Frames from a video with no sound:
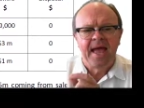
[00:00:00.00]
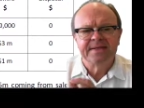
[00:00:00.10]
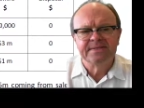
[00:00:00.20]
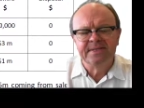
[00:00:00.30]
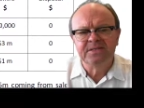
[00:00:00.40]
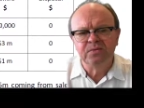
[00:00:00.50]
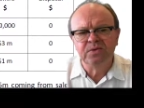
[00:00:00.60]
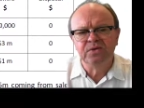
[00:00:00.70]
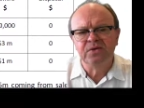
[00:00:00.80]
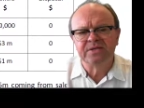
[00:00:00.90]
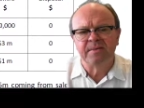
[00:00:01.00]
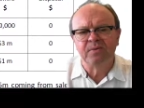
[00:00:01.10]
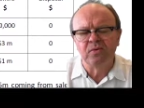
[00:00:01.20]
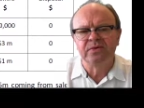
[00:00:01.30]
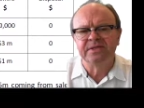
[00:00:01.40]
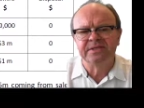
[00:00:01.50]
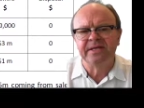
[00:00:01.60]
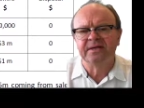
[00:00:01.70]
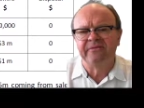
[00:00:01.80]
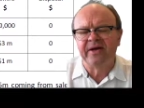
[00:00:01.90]
As this would use up all the
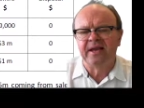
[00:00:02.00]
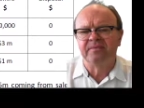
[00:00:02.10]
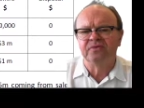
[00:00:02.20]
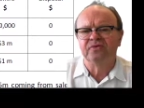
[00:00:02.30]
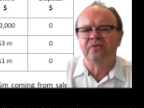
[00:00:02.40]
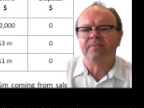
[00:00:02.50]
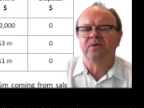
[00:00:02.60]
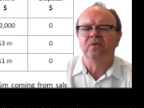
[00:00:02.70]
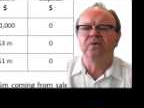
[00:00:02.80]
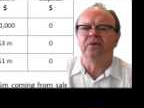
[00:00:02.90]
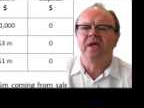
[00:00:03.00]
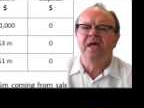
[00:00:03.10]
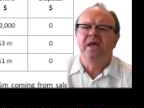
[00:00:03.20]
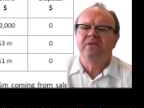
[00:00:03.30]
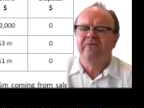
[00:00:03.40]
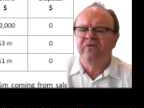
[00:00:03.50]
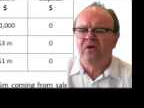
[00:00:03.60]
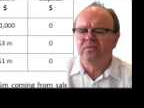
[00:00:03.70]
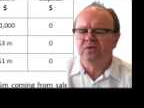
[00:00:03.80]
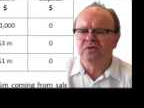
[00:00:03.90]
steel available to Robinhood, the
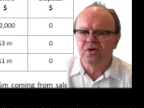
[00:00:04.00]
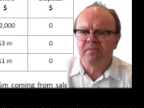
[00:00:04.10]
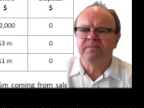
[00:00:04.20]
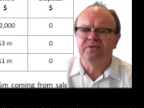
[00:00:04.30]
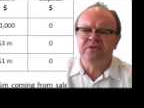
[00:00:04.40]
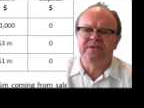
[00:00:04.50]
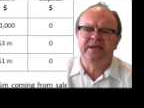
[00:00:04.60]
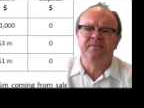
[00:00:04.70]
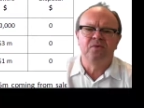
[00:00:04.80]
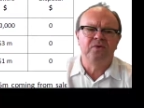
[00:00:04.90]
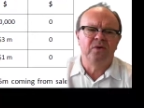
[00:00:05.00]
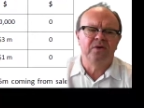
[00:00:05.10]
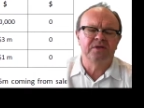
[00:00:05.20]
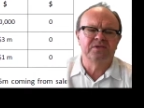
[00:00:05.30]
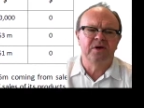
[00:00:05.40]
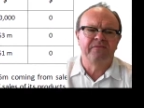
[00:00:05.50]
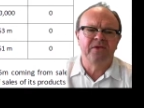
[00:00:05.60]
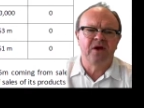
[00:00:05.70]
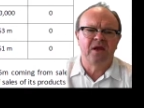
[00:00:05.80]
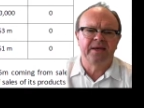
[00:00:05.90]
firm could not produce any more units of
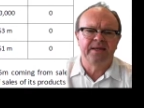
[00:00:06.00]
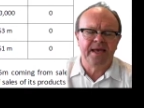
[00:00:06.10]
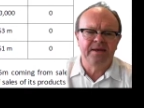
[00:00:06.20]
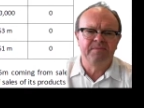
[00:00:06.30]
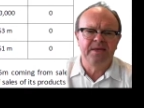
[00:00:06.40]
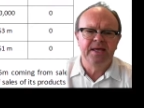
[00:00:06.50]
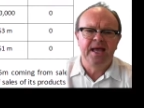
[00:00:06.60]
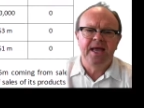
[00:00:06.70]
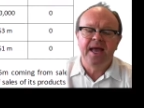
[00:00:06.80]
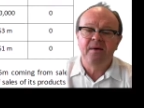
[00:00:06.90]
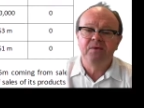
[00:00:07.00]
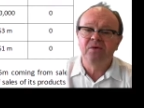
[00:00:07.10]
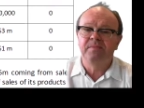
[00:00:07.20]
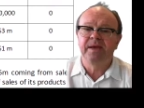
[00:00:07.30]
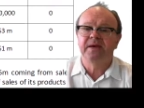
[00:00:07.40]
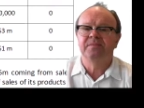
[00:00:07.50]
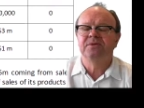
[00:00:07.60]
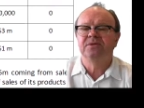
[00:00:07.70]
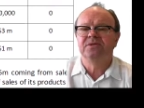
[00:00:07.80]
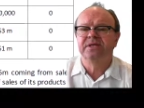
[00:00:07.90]
the island canopy and would not be able to
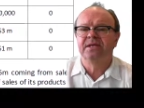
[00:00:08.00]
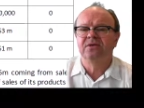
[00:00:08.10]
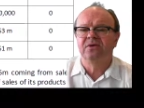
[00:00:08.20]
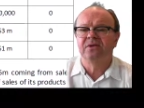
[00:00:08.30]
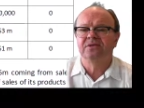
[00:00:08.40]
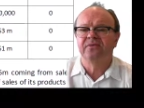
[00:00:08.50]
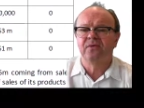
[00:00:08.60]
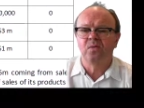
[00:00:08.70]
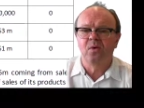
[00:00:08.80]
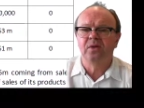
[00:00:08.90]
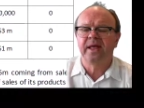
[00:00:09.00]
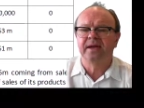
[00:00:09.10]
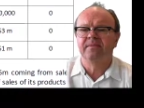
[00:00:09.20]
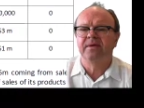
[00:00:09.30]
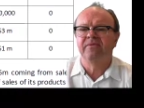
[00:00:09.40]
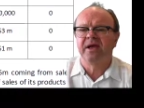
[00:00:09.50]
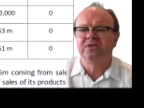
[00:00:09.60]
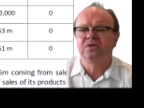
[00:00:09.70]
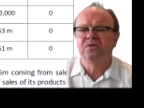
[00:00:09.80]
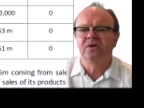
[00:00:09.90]
produce any units of the wall canopy
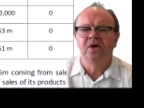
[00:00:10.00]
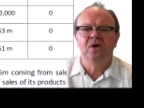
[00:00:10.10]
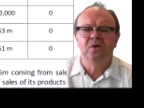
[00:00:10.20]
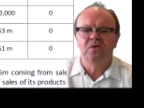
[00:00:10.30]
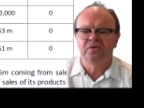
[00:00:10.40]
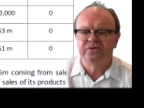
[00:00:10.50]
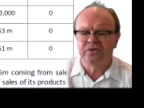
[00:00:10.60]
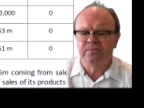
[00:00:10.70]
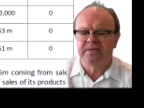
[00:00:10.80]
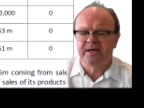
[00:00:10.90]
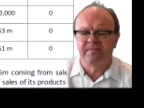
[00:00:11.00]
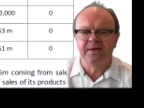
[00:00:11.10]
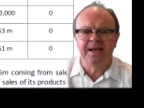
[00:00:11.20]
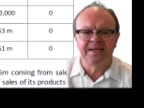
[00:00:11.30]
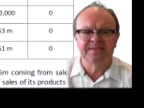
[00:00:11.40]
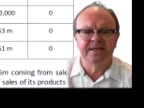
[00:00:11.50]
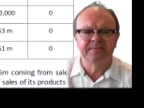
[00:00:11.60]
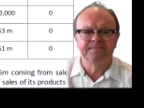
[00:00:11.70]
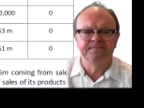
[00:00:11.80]
range hood or Super Tub Classic.